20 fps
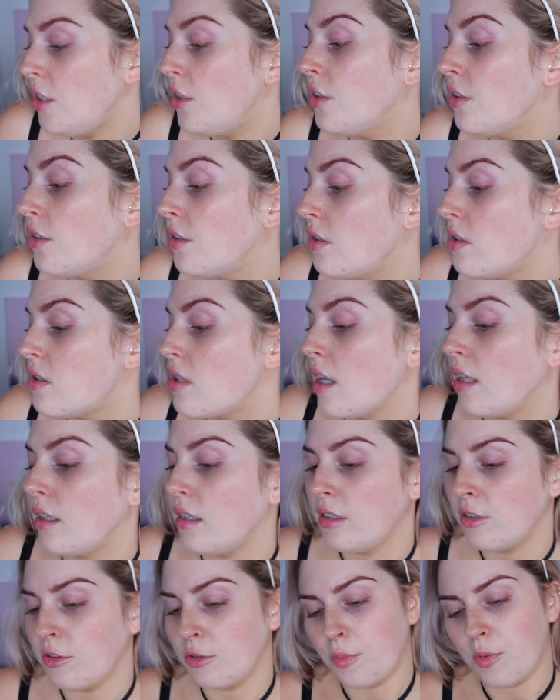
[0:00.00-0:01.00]
use a
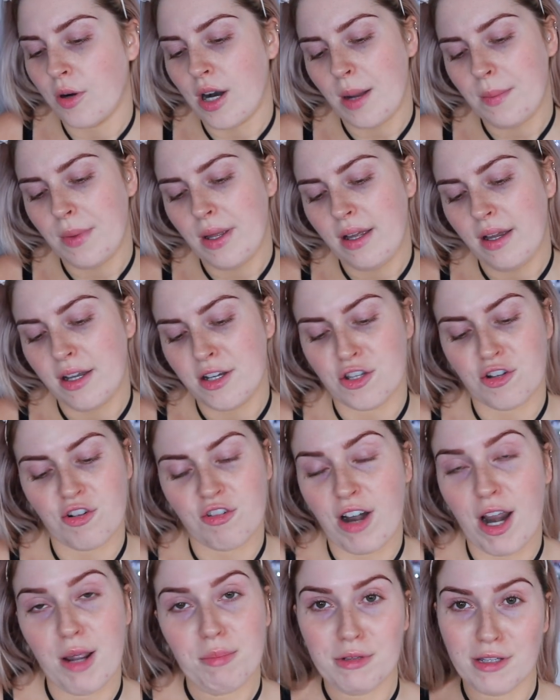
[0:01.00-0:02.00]
little primer. I just
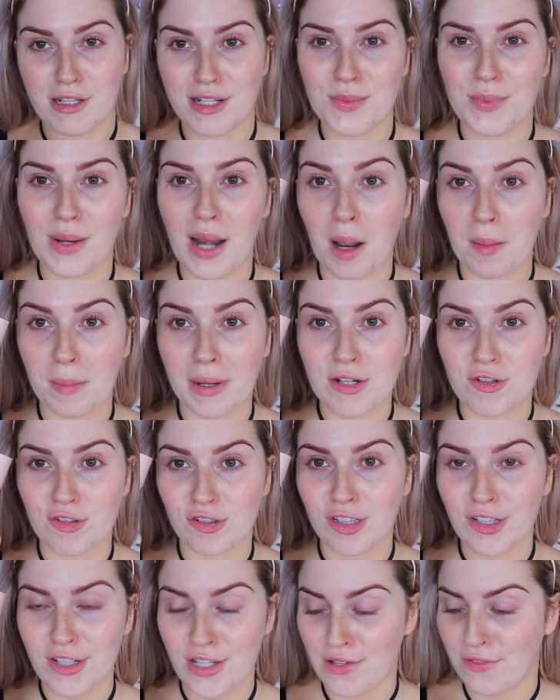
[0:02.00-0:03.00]
grabbed this one out of my
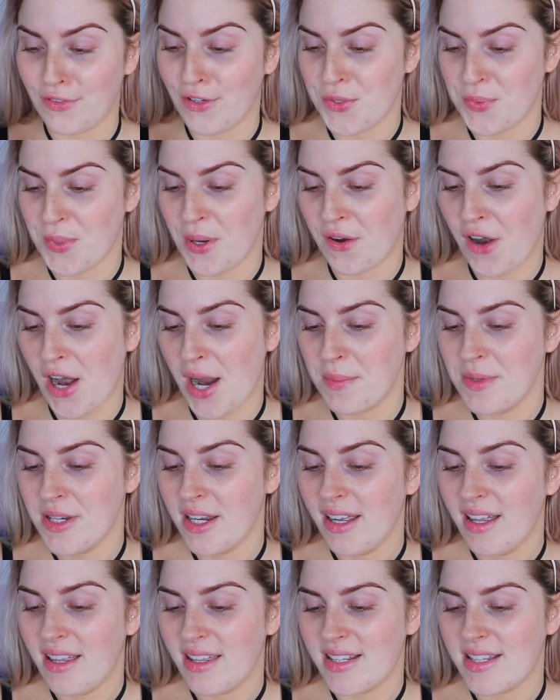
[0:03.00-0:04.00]
drawer. It's the first one I grabbed.
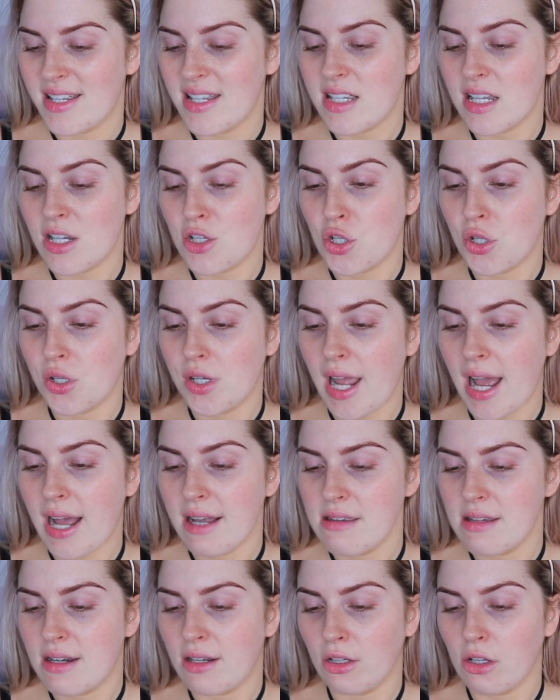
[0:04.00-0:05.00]
This is Etude
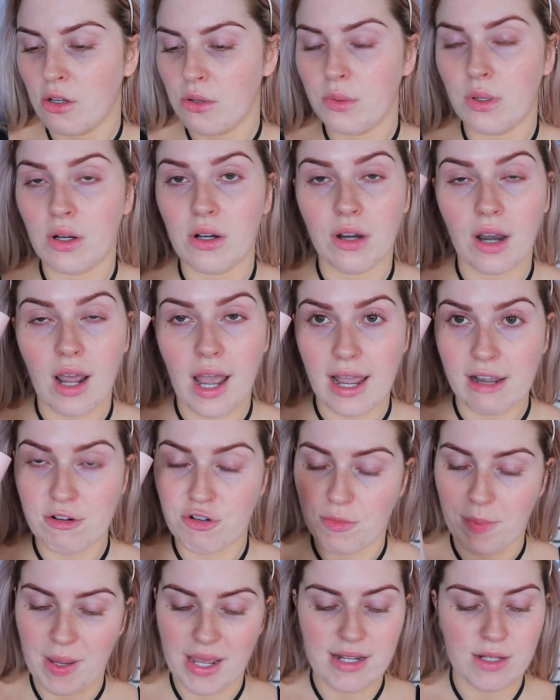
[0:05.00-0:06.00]
House Glow on
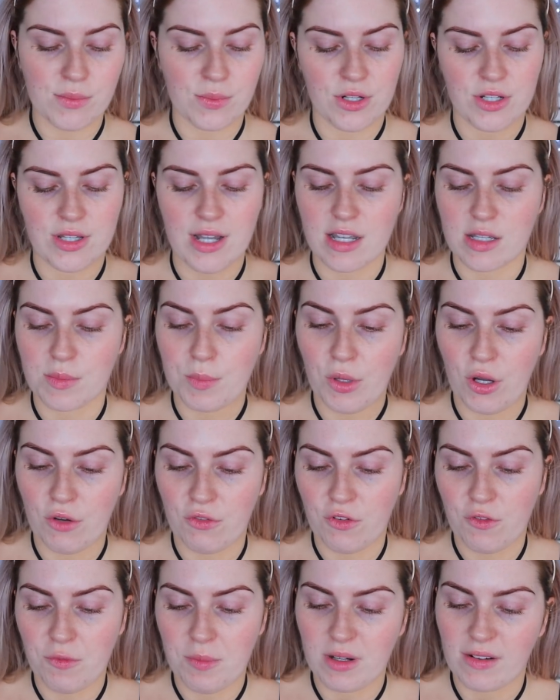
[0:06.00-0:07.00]
Hydra Base, which sounds
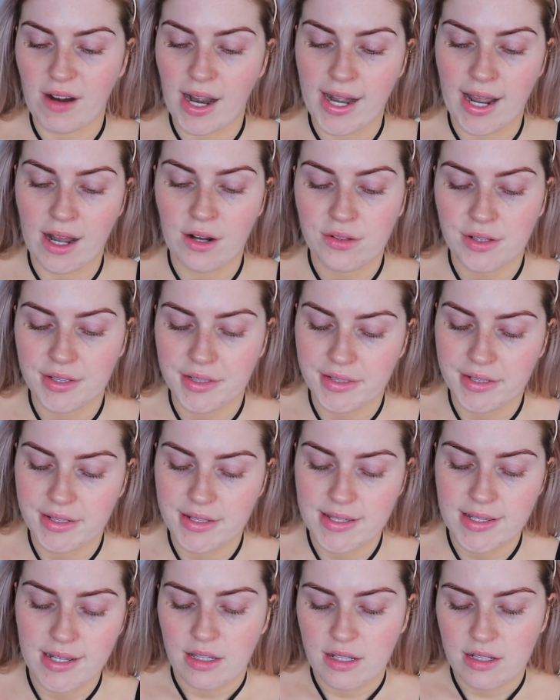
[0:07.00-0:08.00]
perfect for me right now
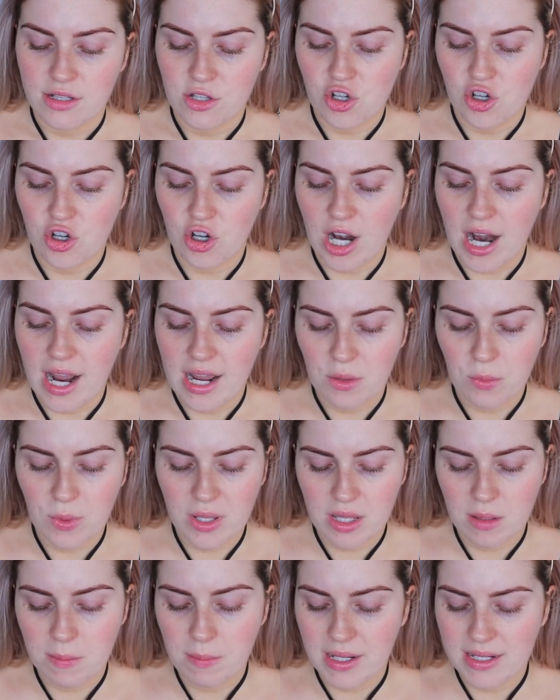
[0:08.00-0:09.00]
because in this drier
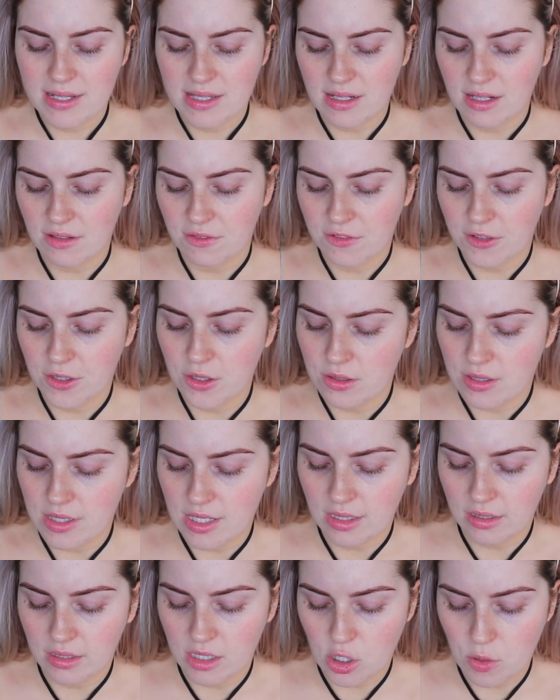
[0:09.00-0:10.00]
weather, my skin feels
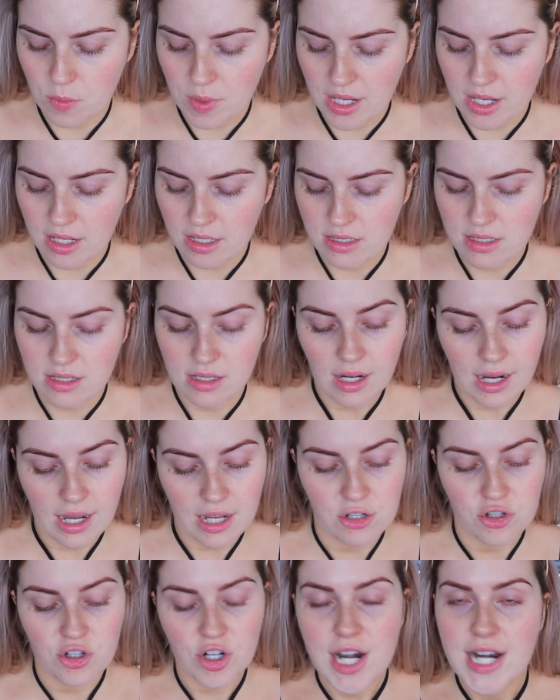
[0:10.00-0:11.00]
a little bit
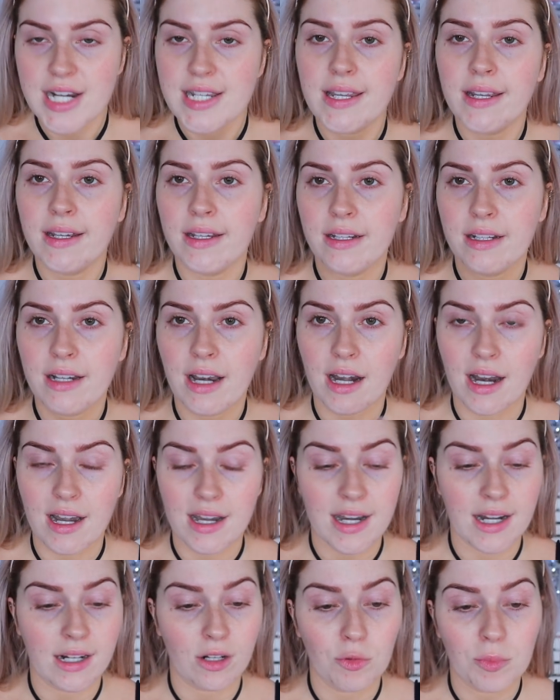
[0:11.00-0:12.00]
dehydrated and I
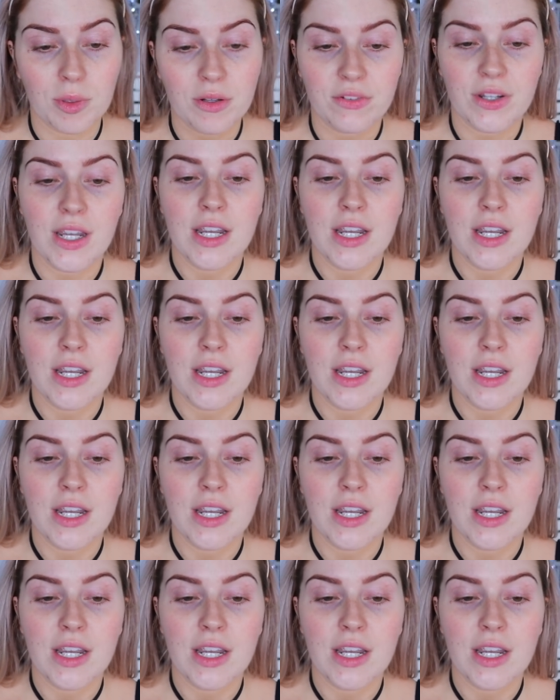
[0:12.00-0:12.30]
need a little bit of